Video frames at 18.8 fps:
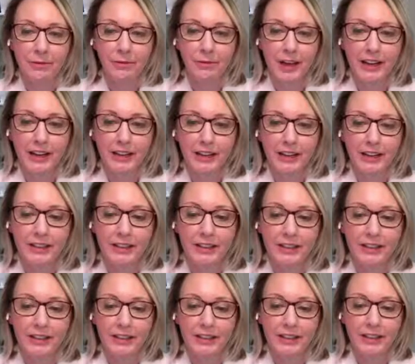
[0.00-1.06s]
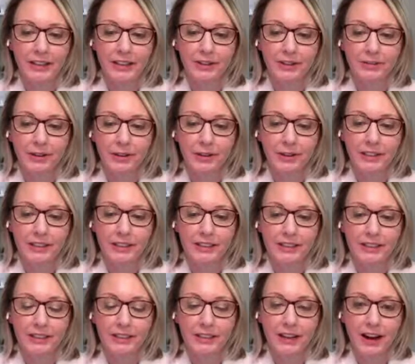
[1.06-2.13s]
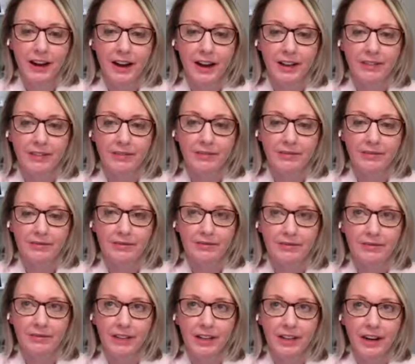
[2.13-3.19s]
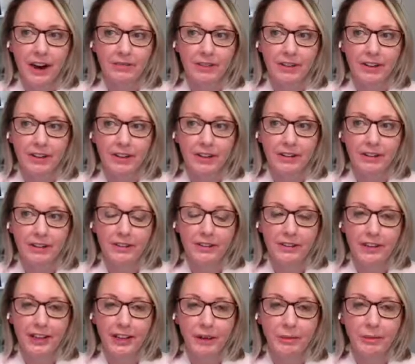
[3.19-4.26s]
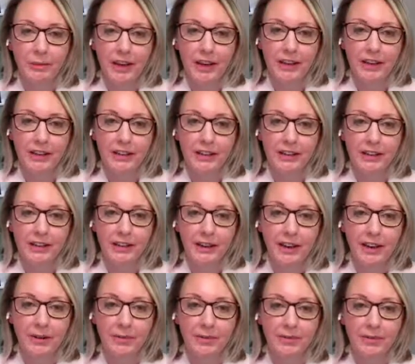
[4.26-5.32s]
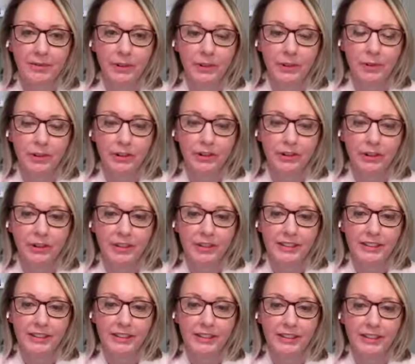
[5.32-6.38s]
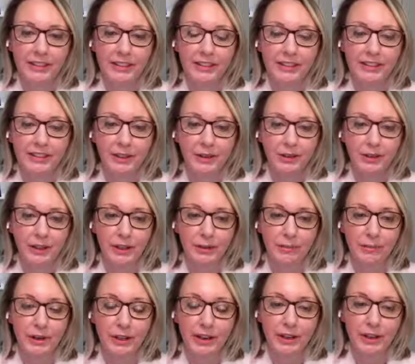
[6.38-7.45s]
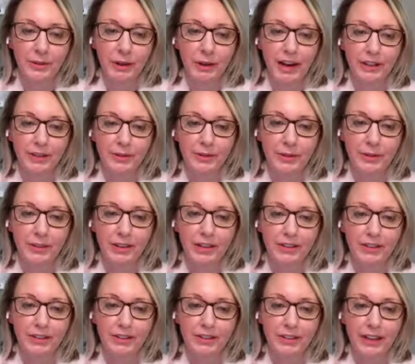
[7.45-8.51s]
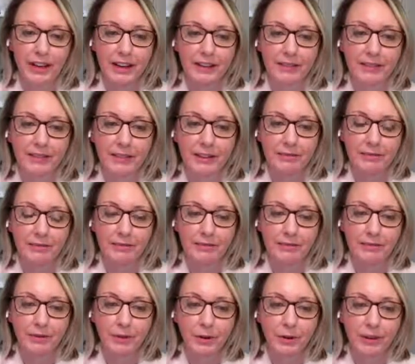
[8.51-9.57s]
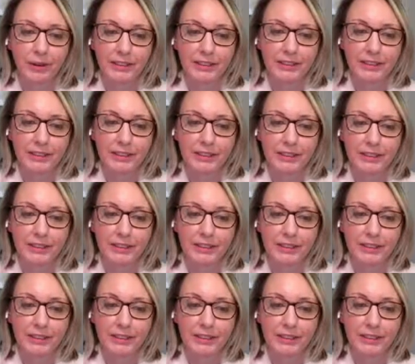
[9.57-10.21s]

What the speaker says: For many years, Florida did not cover ABA through insurance, and it's only been in the past few years that Florida's